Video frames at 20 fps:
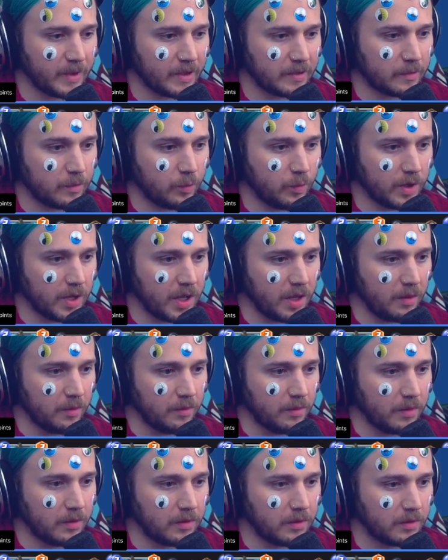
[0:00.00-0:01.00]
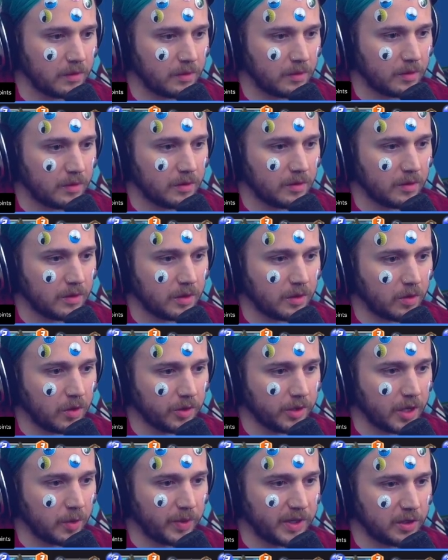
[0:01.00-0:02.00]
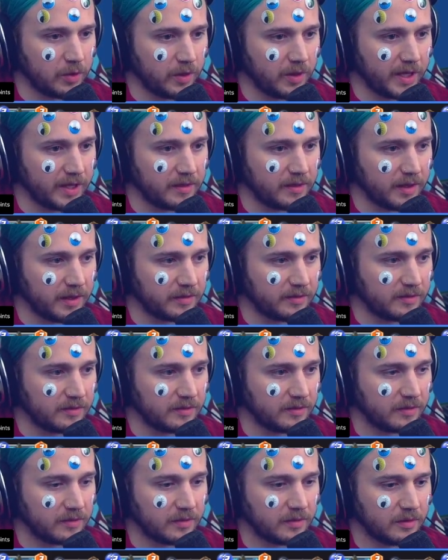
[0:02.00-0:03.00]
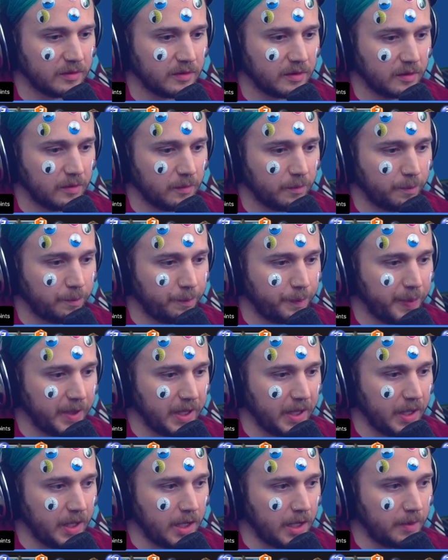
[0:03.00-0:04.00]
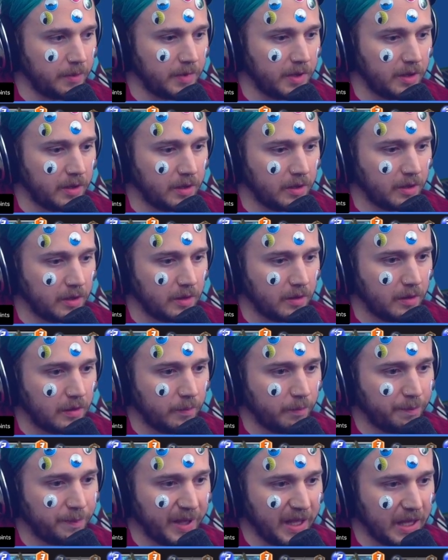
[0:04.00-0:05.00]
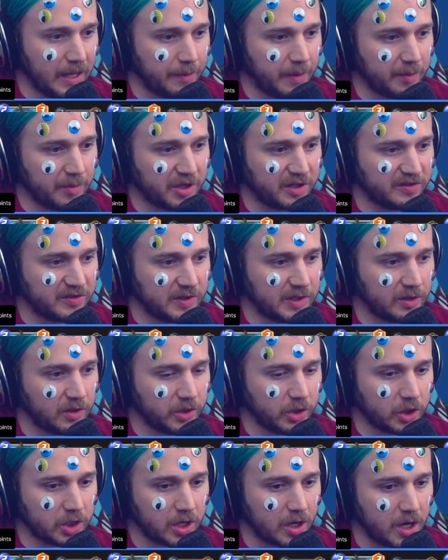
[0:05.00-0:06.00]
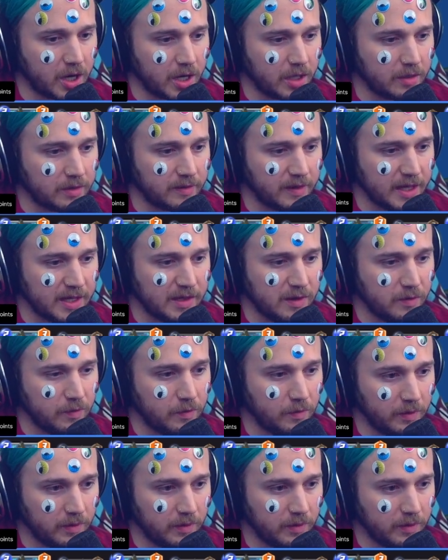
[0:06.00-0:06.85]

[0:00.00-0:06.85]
Well, hold on. We can do it like this. Bam. Bam. I'm going to steal your card. Thank you.